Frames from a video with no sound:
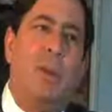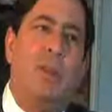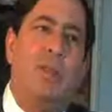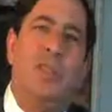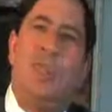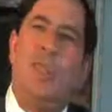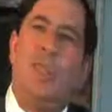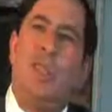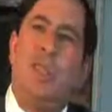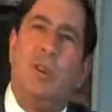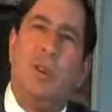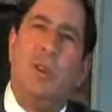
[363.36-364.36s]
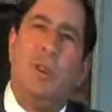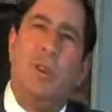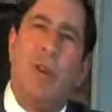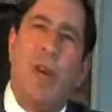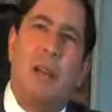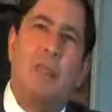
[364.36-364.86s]
judging those
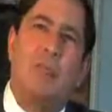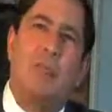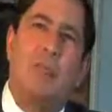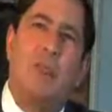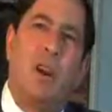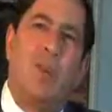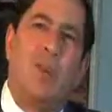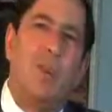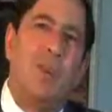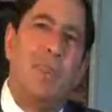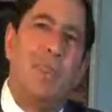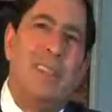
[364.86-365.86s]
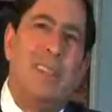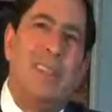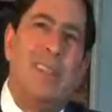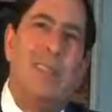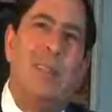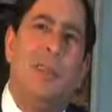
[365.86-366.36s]
matters of
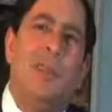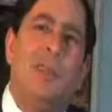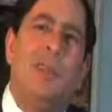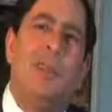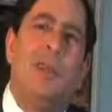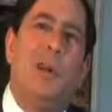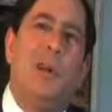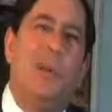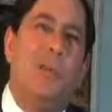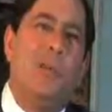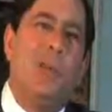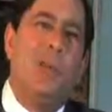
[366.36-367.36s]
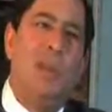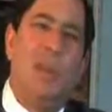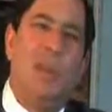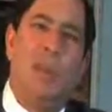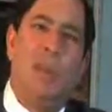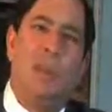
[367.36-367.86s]
probability can
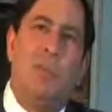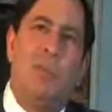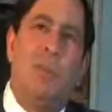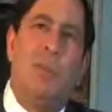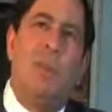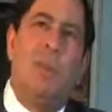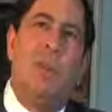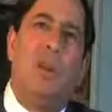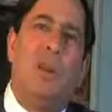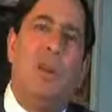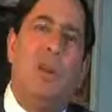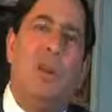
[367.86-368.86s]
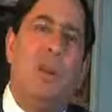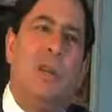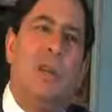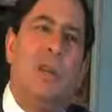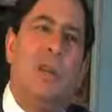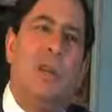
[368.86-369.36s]
become
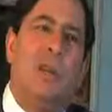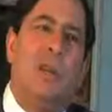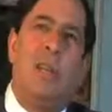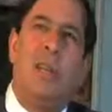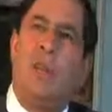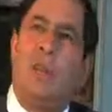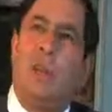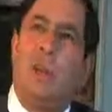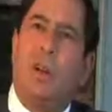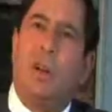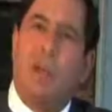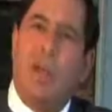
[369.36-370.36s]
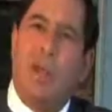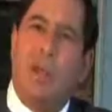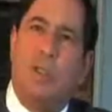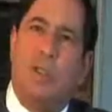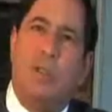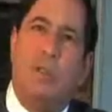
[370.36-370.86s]
a difficult
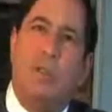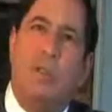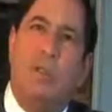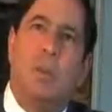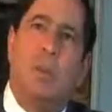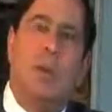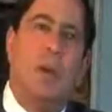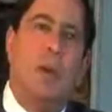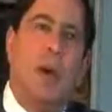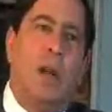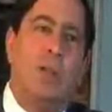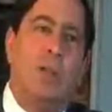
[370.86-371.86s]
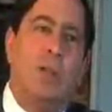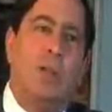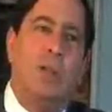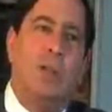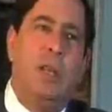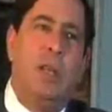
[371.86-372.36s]
question.
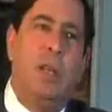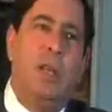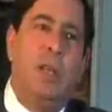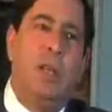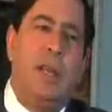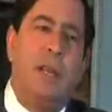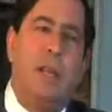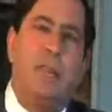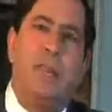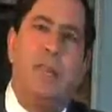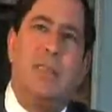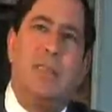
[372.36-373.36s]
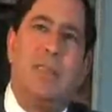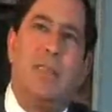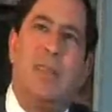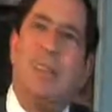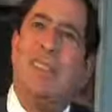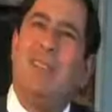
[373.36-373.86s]
Ultimately, in many cases, it's
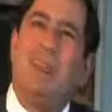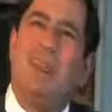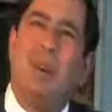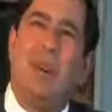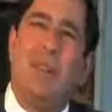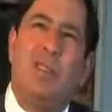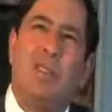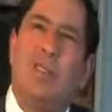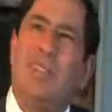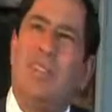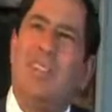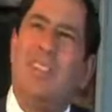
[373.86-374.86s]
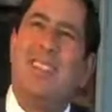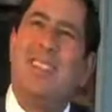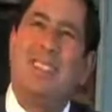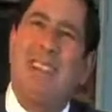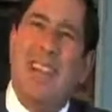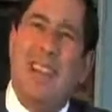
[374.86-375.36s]
based upon
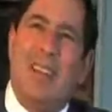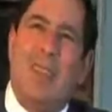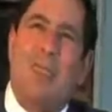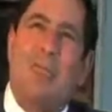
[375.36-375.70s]
statistical data.